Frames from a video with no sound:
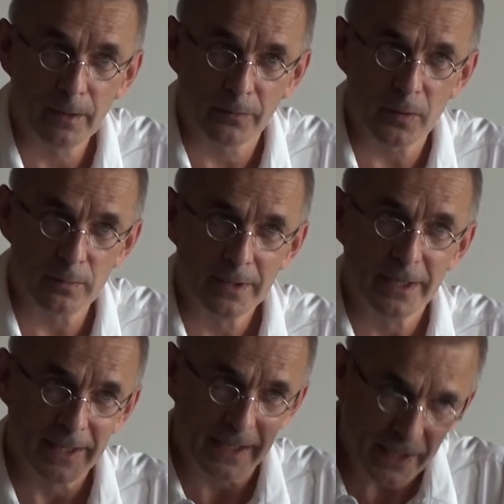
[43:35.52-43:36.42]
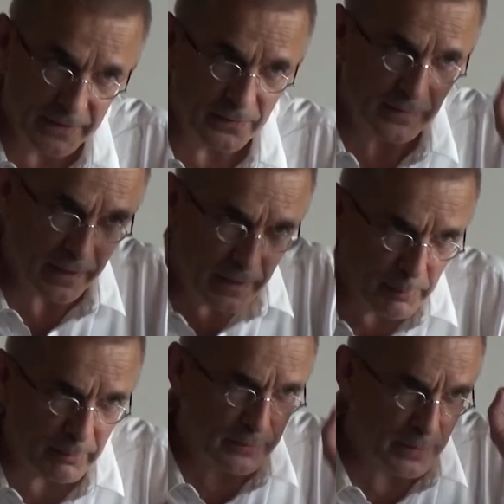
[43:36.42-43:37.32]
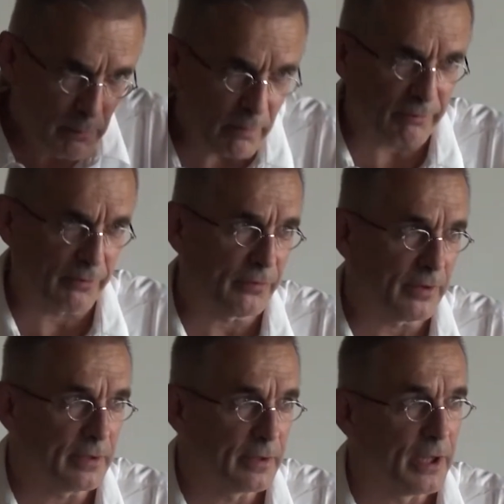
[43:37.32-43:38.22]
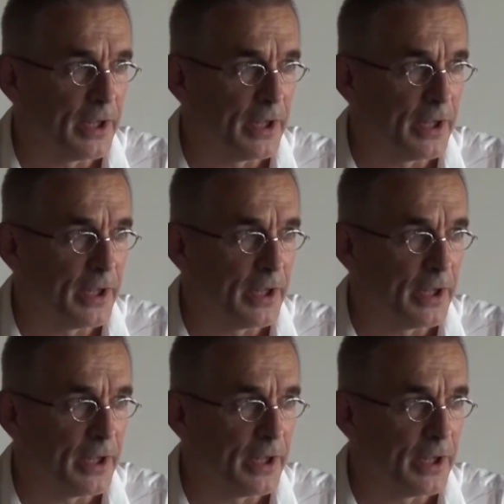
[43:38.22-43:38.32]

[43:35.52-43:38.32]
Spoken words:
So it is a liberal democracy